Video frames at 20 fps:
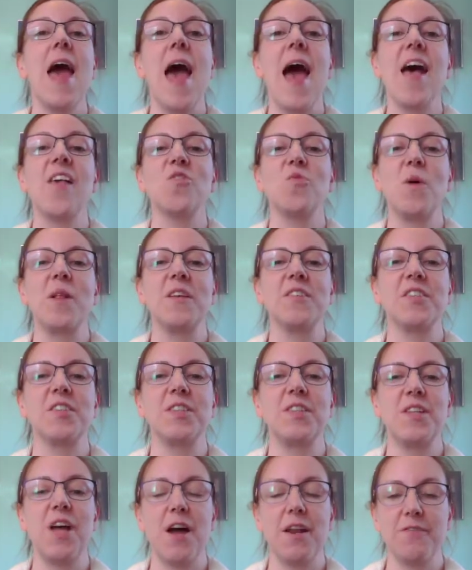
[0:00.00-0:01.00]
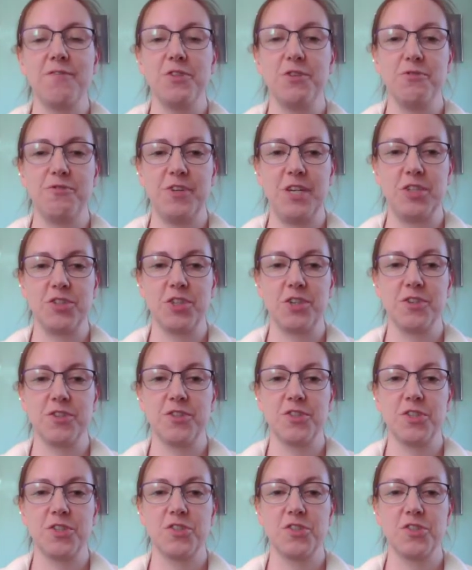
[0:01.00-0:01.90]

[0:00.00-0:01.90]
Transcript: as well as a lot of new features,